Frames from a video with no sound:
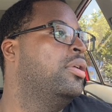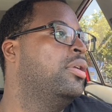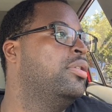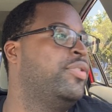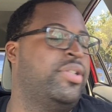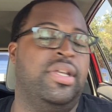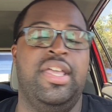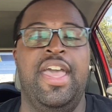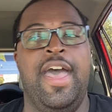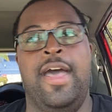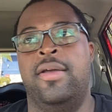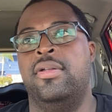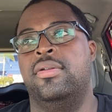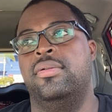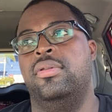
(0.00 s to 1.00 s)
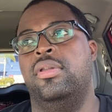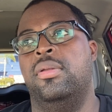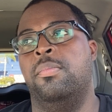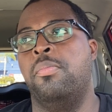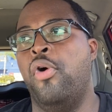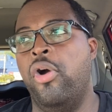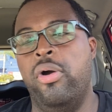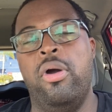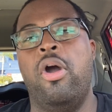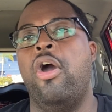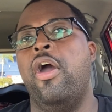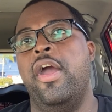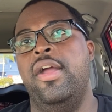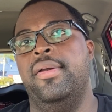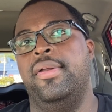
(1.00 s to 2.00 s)
So yeah, more
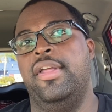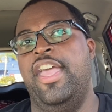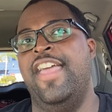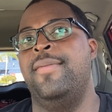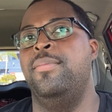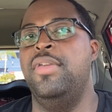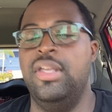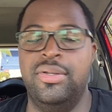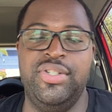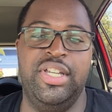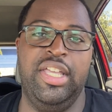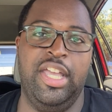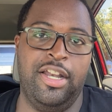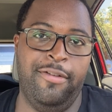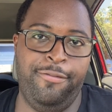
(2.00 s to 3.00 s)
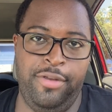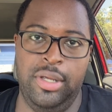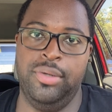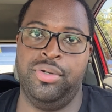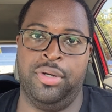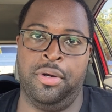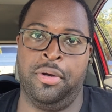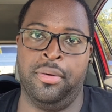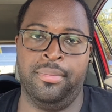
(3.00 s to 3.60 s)
art and music in the future.